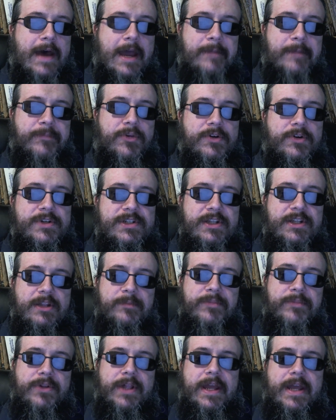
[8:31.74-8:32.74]
I
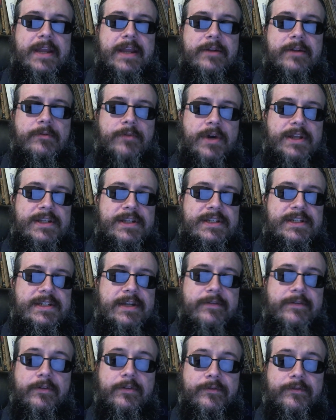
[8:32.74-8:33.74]
personally play and run
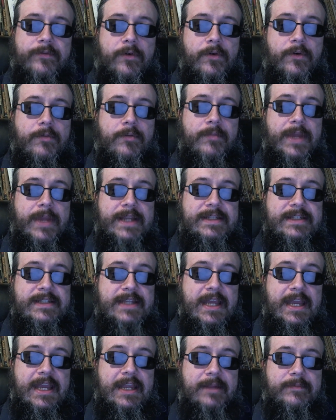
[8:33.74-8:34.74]
several
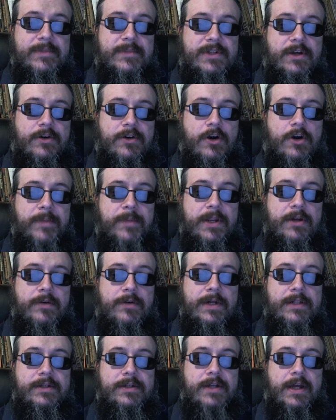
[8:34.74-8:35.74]
forum-based games on
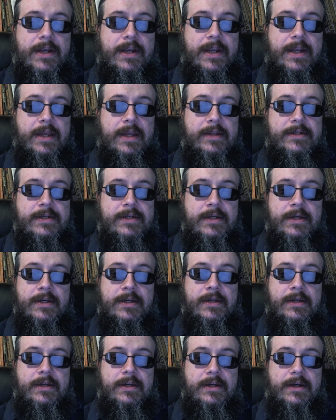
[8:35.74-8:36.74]
rpol.net,
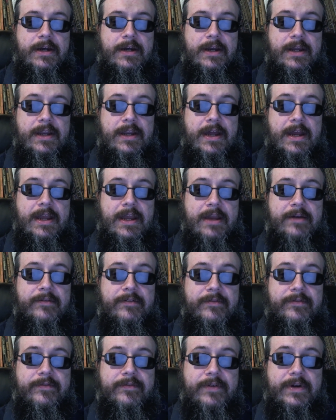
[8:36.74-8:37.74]
and I
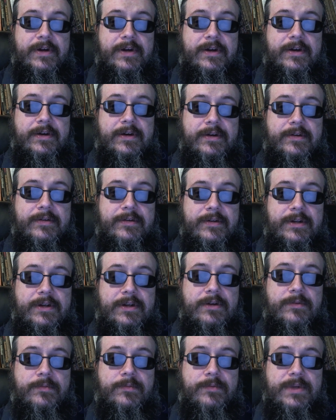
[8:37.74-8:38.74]
have,
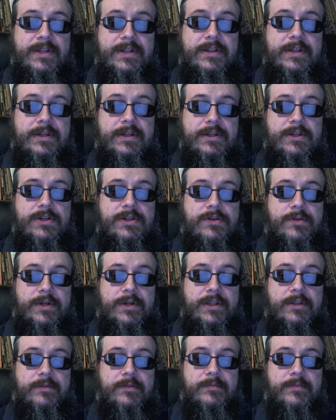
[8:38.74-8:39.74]
really
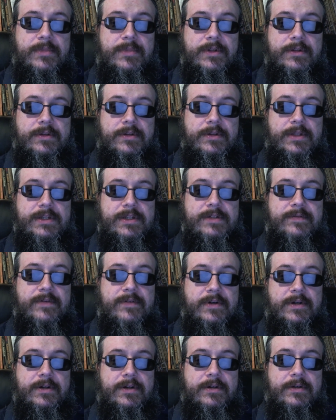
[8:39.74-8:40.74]
enjoyed them thus
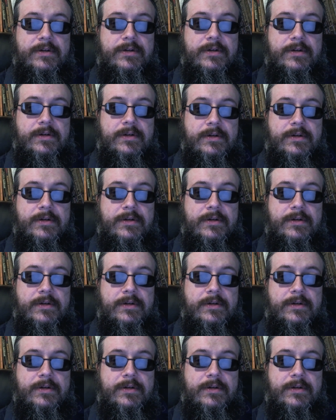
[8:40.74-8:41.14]
far.